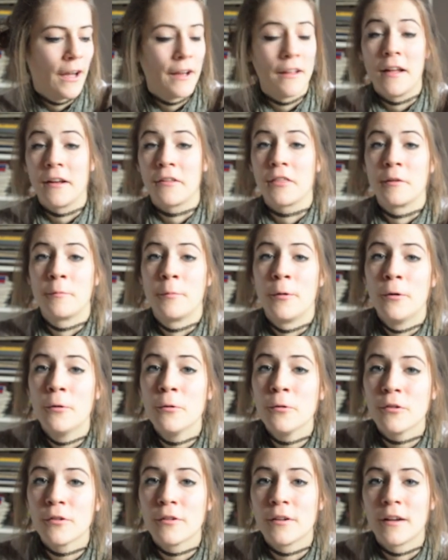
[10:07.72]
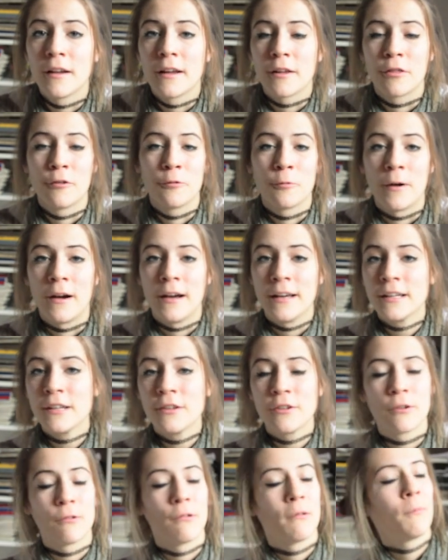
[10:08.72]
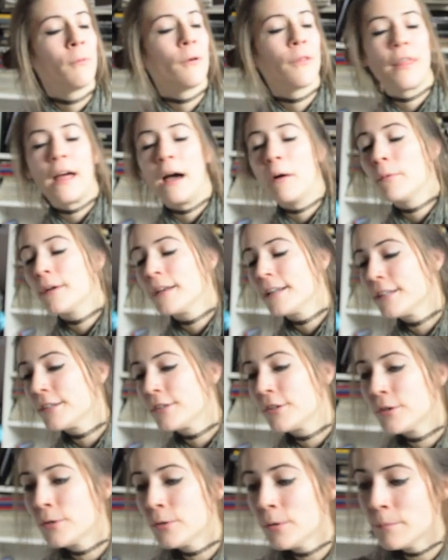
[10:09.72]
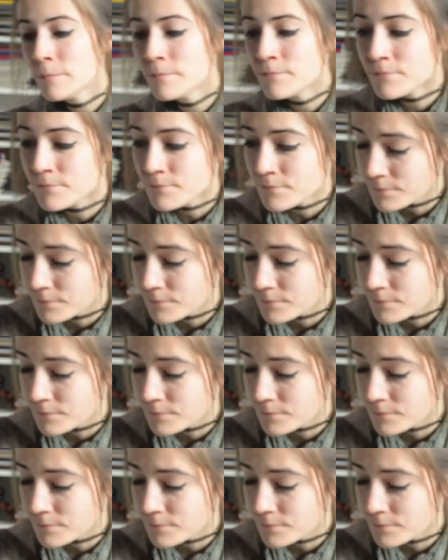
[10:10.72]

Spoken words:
I like the pose and I like the drawing, so I put that one in too.